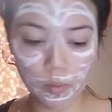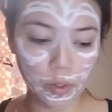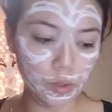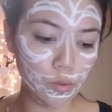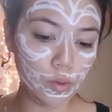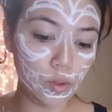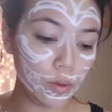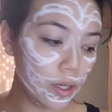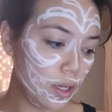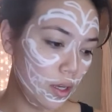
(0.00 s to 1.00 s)
going to
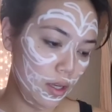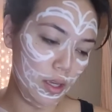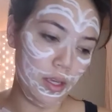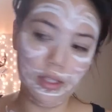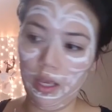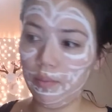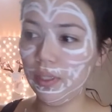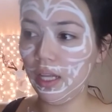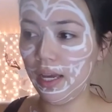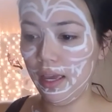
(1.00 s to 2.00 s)
do is
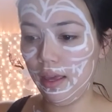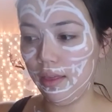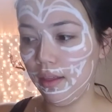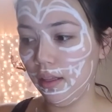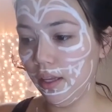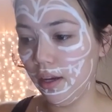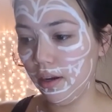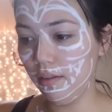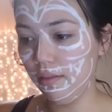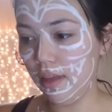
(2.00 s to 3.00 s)
apply a thin layer
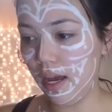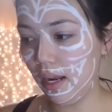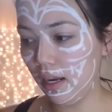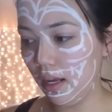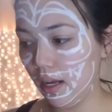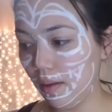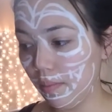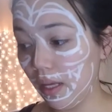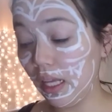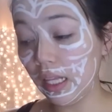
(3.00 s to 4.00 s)
of that,
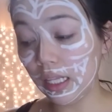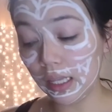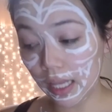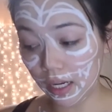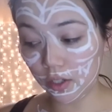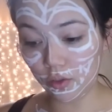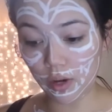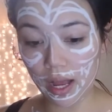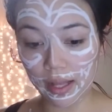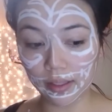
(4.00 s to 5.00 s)
let it
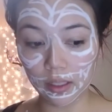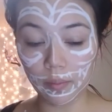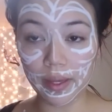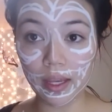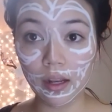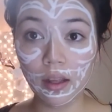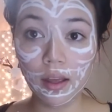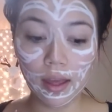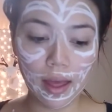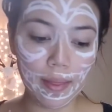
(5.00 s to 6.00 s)
dry a little bit,
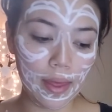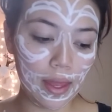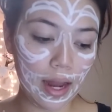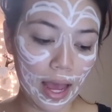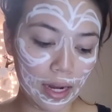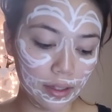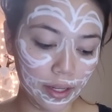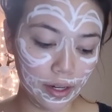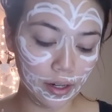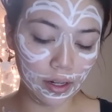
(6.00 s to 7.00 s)
and then add a
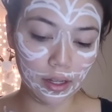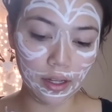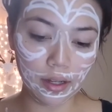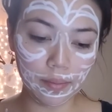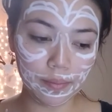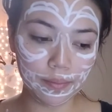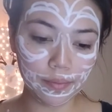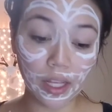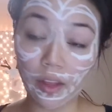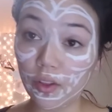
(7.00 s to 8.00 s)
layer,
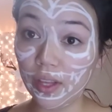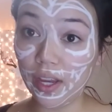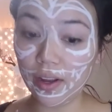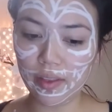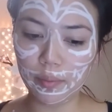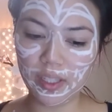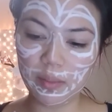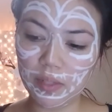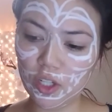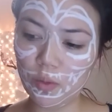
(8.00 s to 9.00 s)
another layer, and then put
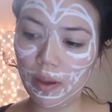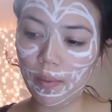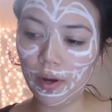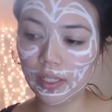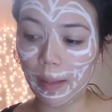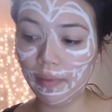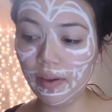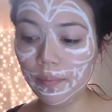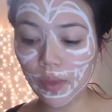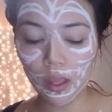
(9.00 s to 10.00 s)
some tissue paper on top of it.